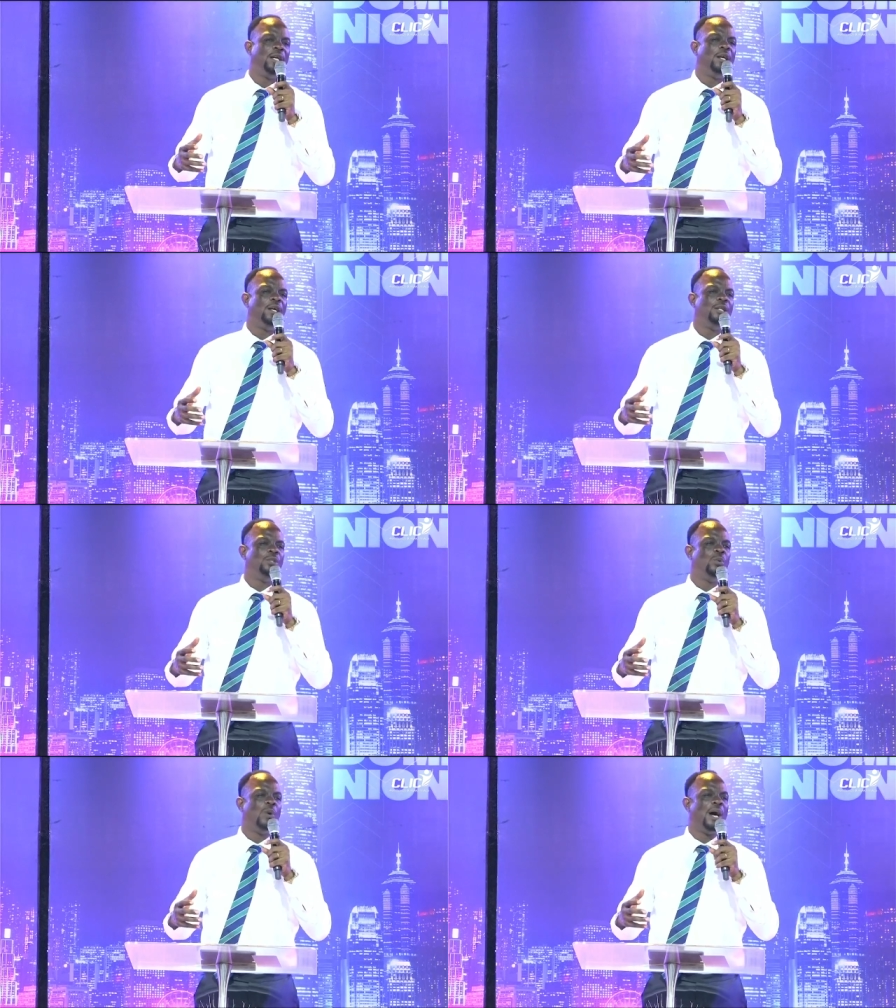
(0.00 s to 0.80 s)

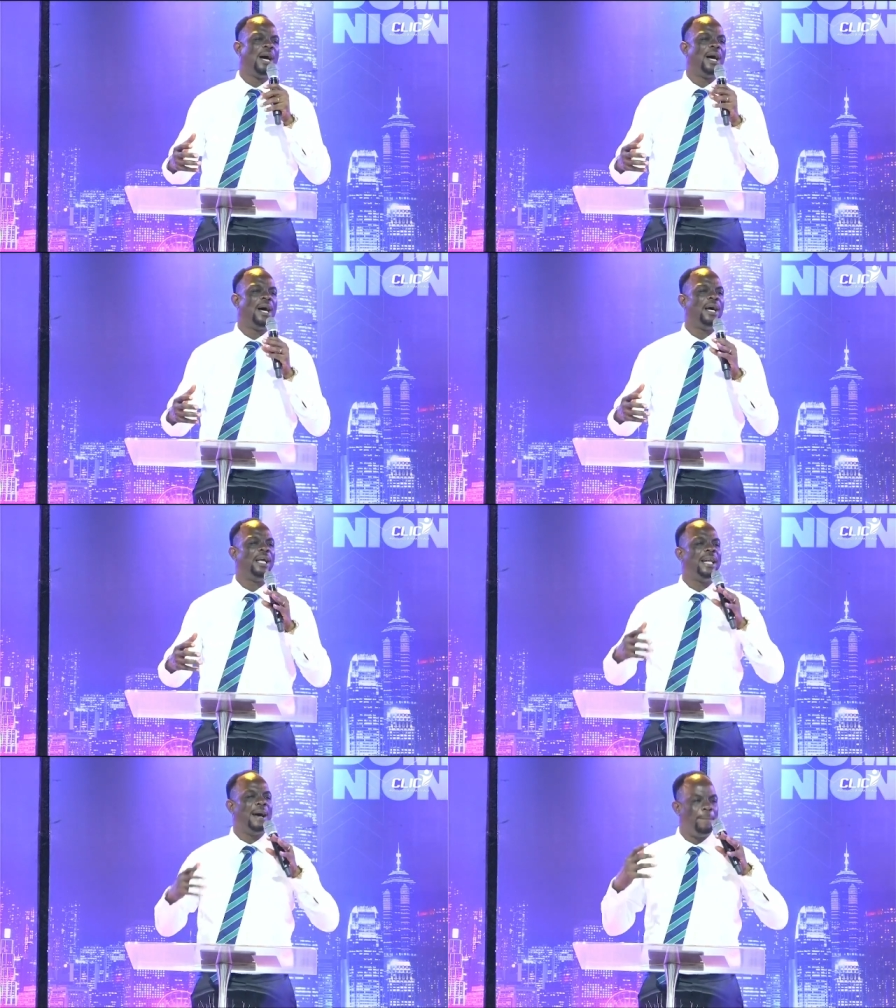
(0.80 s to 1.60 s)
you are
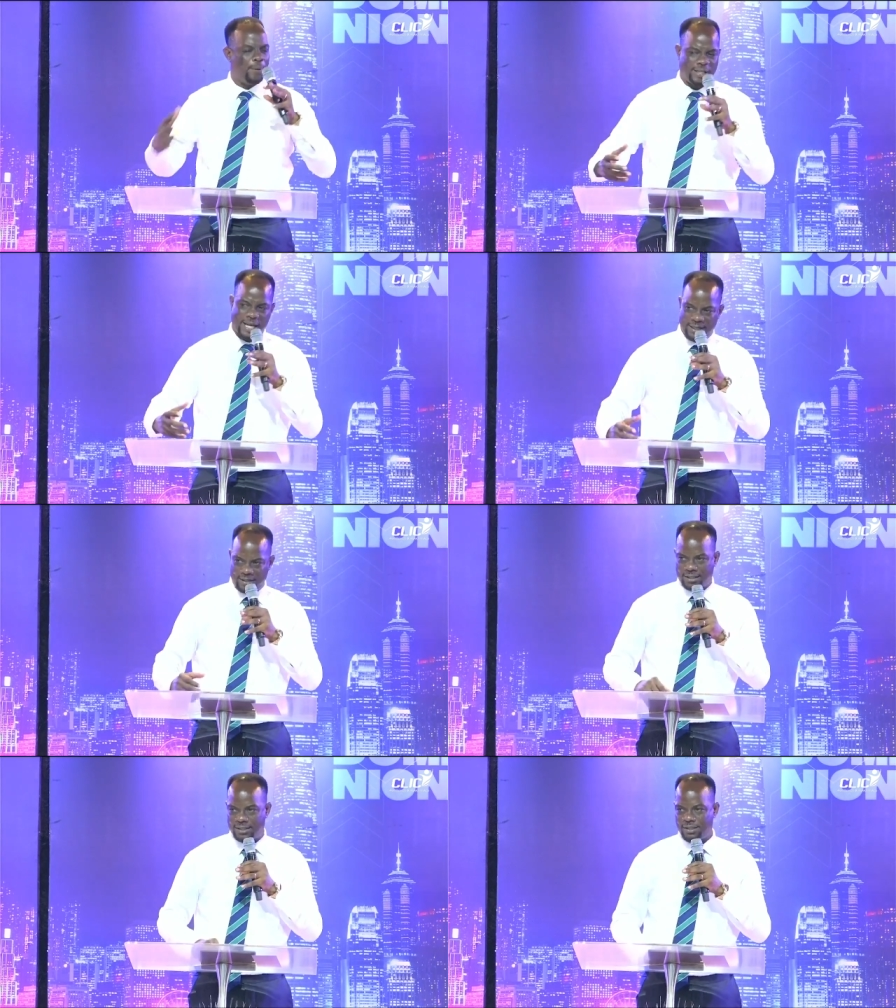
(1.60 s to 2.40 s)
in
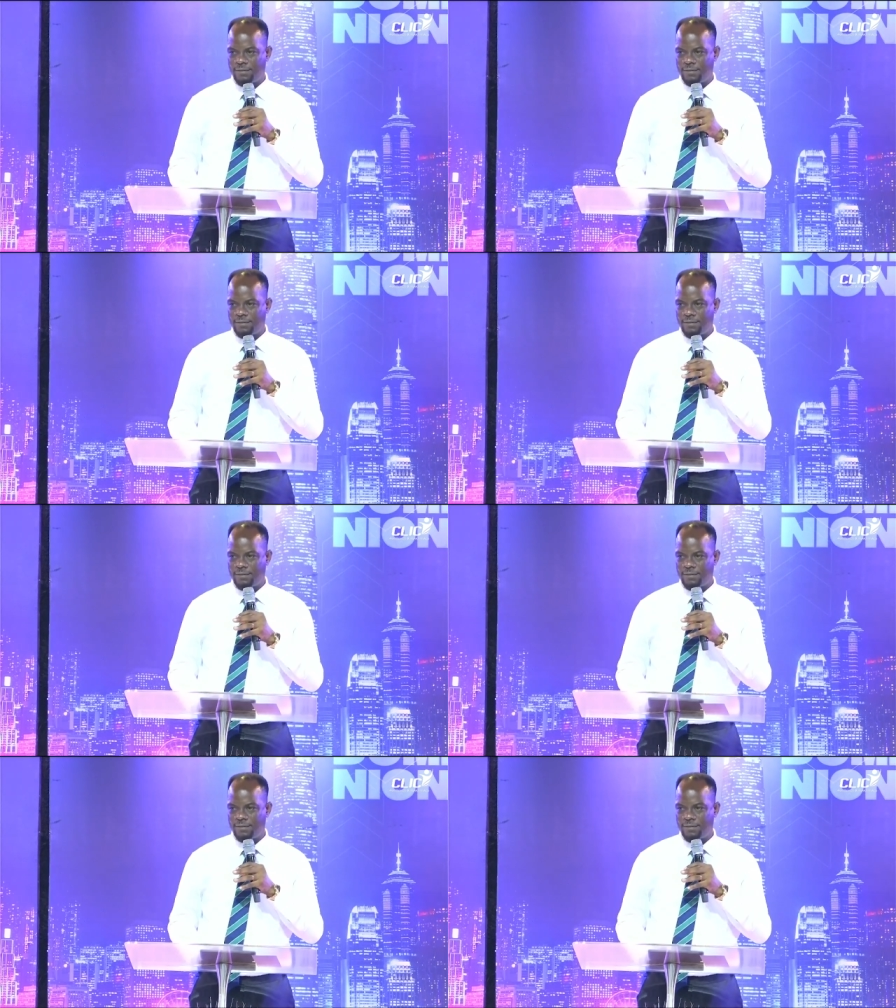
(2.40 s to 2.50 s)
abundance.